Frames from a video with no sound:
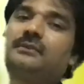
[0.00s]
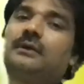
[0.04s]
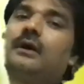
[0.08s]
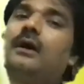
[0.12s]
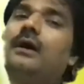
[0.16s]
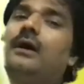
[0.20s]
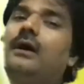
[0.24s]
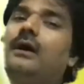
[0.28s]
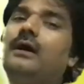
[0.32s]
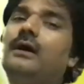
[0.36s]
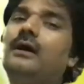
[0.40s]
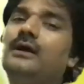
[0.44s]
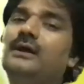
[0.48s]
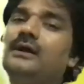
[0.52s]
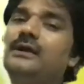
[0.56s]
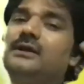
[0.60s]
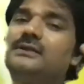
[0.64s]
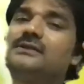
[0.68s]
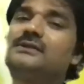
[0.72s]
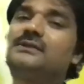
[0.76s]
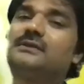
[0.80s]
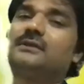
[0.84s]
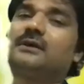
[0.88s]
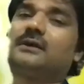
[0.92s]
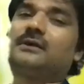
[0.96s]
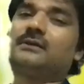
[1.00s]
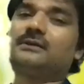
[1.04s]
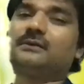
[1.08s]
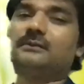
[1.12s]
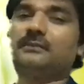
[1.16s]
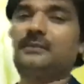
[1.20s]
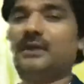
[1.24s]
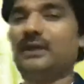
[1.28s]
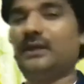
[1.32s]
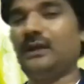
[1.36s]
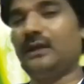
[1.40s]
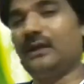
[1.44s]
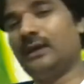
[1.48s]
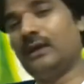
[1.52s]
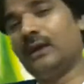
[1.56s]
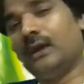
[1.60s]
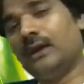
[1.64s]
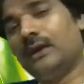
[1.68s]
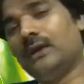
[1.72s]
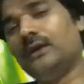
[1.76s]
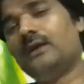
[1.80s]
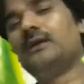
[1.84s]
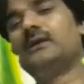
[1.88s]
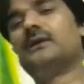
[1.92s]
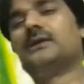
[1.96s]
Oh, he doesn't talk to me.
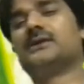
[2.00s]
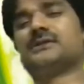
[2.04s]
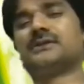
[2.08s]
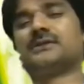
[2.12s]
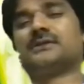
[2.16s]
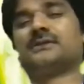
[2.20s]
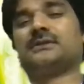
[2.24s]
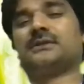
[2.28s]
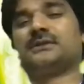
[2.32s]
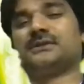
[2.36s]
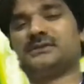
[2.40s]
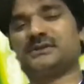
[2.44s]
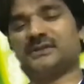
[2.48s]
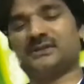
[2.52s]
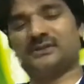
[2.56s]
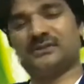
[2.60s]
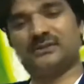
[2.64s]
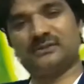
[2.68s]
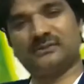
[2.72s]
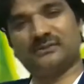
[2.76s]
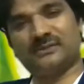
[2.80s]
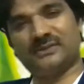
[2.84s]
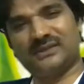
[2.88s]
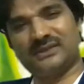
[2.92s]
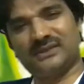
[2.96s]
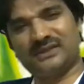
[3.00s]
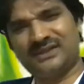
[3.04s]
He doesn't listen to me.